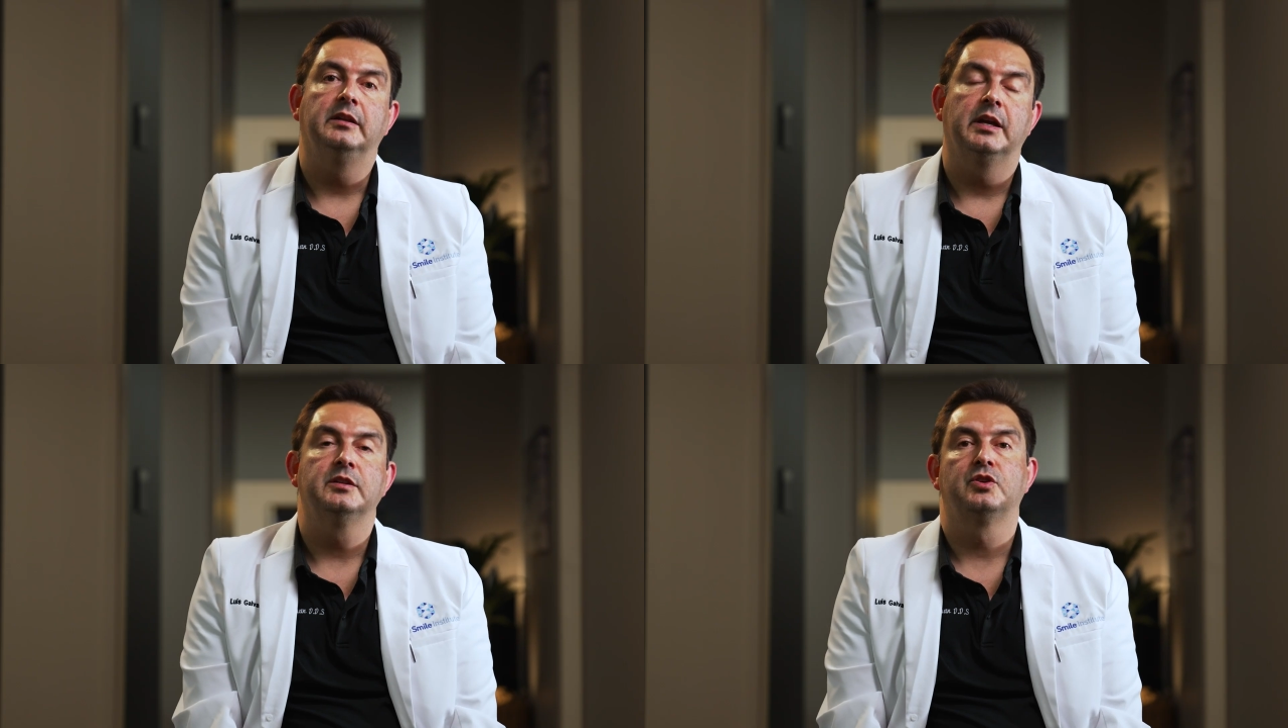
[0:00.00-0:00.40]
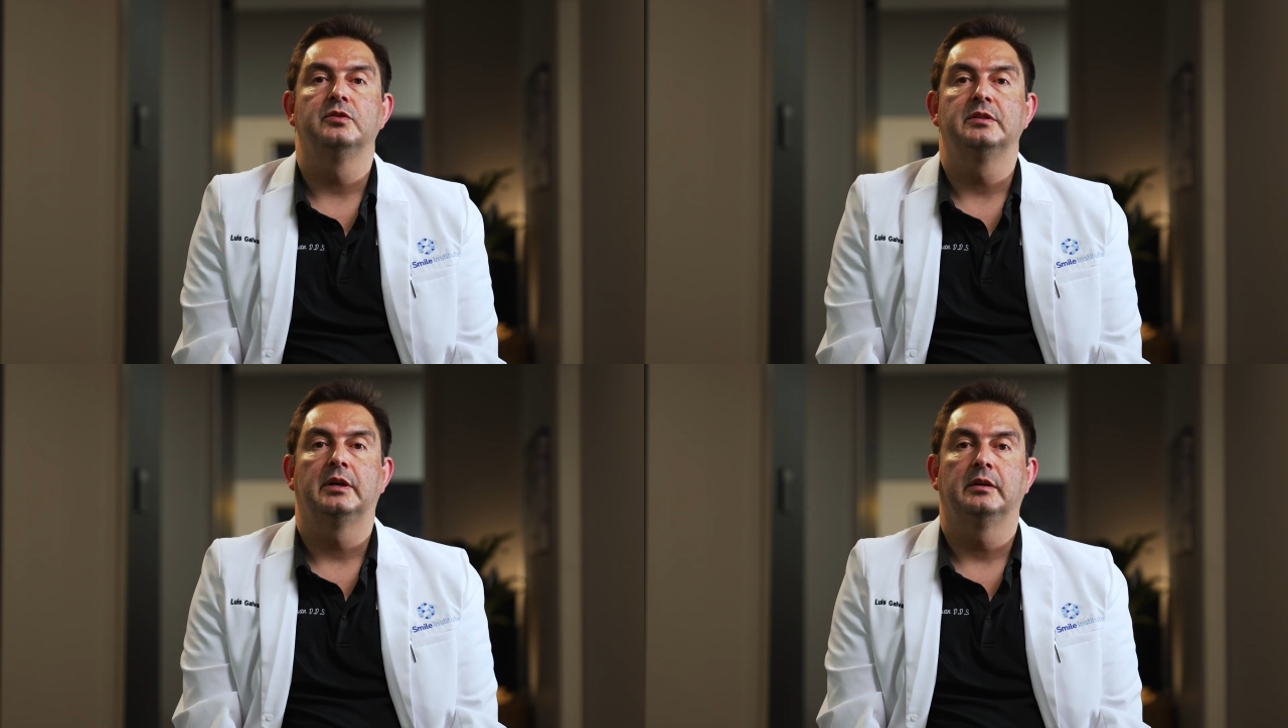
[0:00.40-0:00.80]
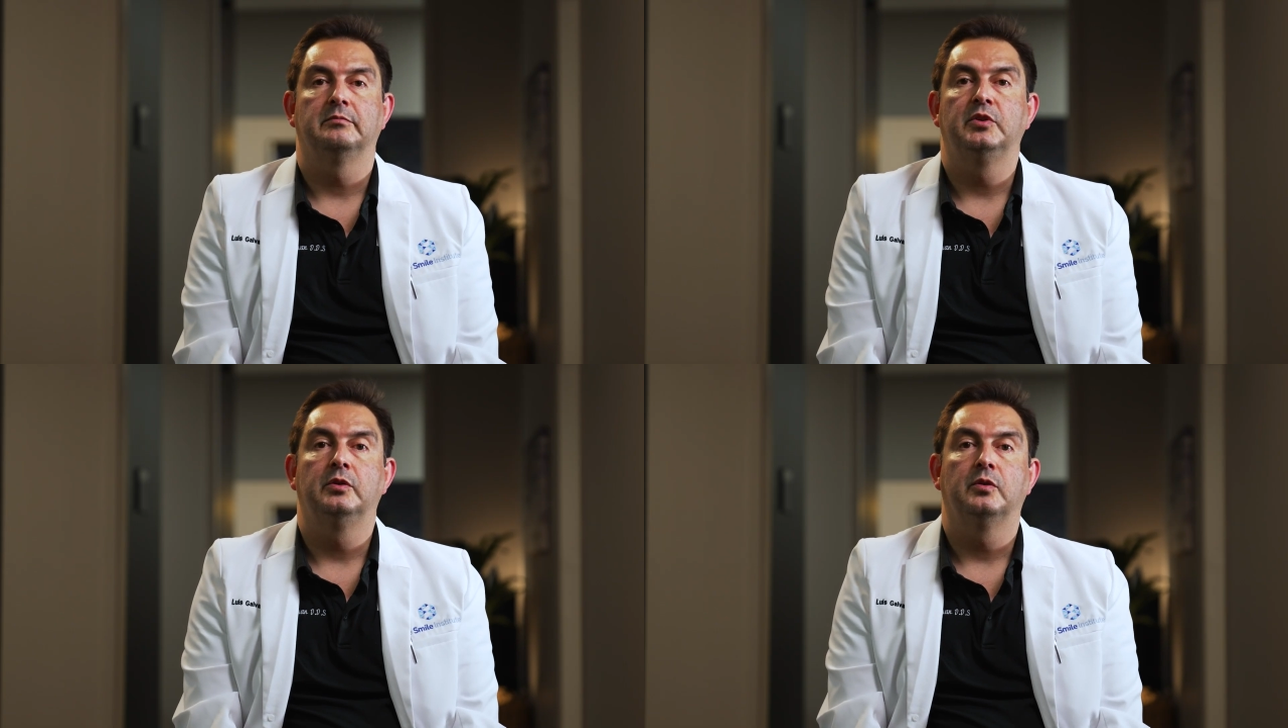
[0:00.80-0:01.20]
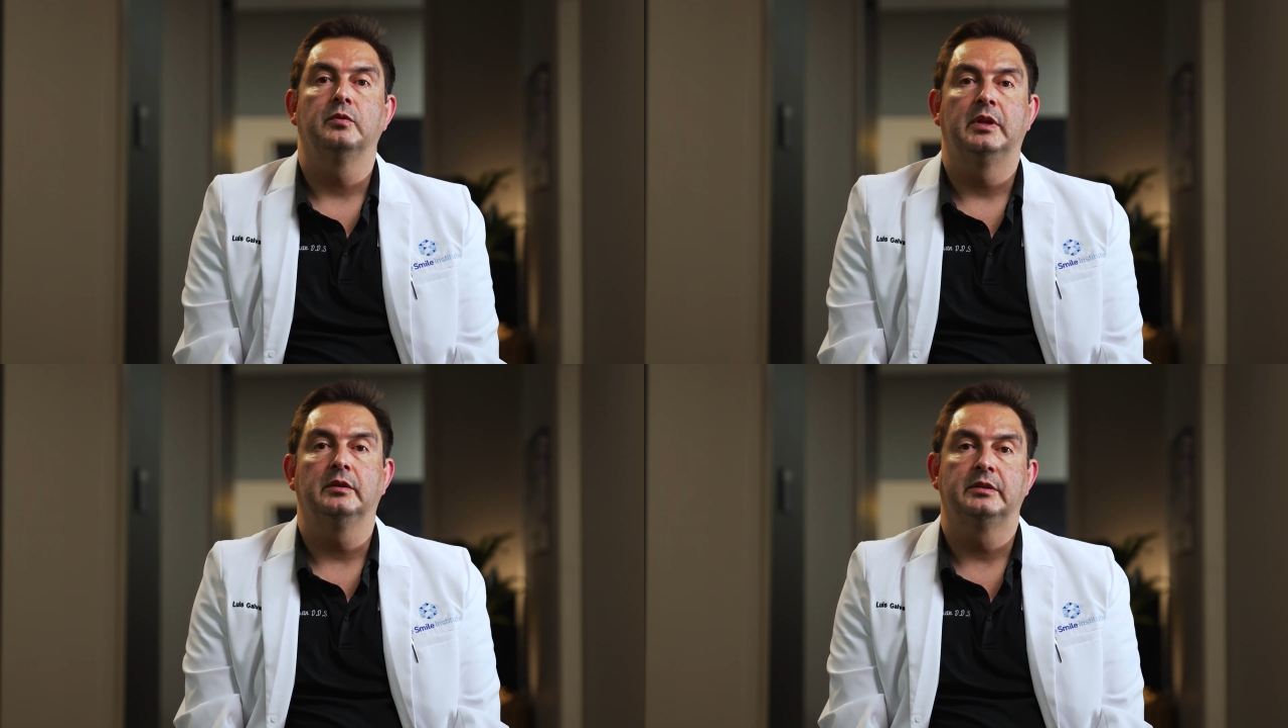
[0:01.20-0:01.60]
dentures that,
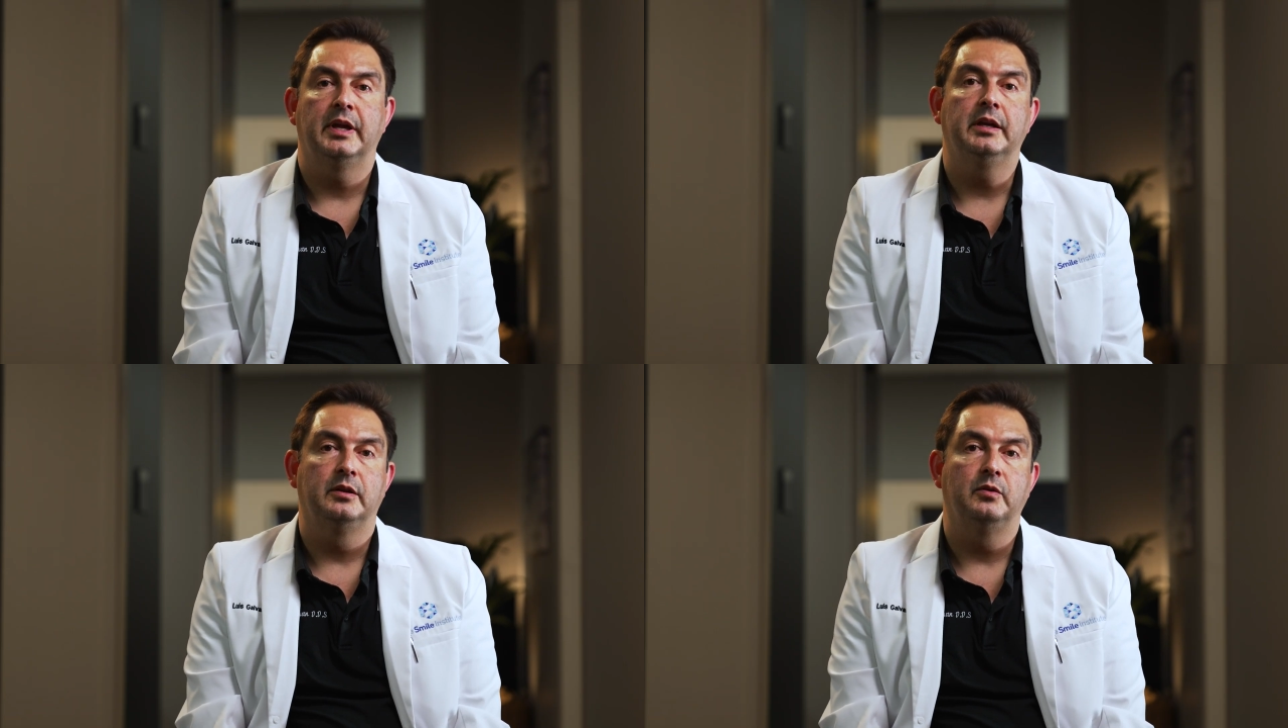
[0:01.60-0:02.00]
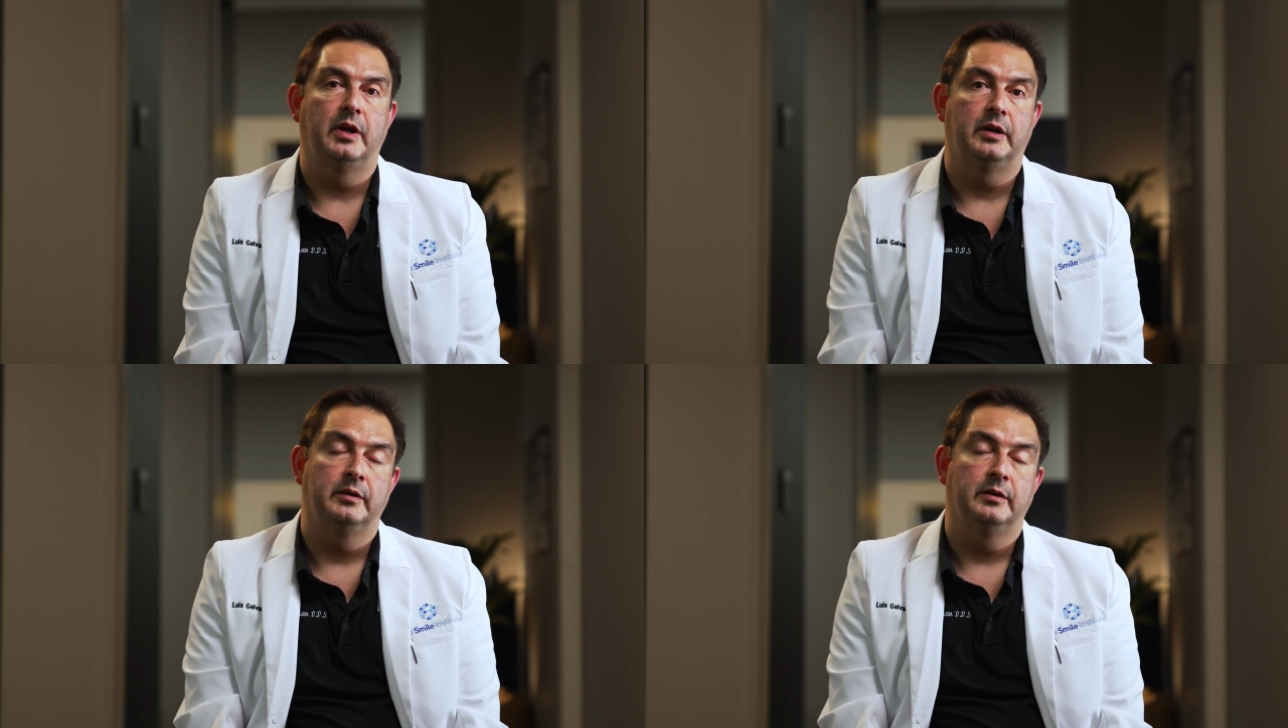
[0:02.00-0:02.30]
they'll take you there.